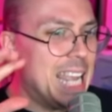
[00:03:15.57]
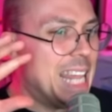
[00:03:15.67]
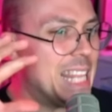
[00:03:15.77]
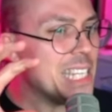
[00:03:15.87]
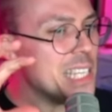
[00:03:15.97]

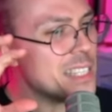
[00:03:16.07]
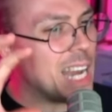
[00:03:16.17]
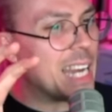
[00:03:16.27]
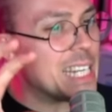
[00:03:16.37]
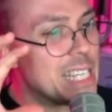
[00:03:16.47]
This is
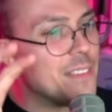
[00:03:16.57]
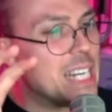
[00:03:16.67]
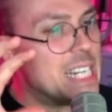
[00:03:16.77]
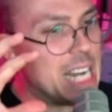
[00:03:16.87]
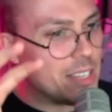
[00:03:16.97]
not
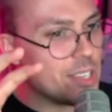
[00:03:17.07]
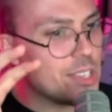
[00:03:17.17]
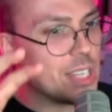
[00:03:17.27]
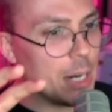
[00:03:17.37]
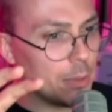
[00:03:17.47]
even
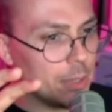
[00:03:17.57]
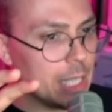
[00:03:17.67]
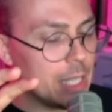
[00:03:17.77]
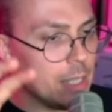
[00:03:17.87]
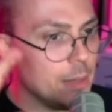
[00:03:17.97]
necessarily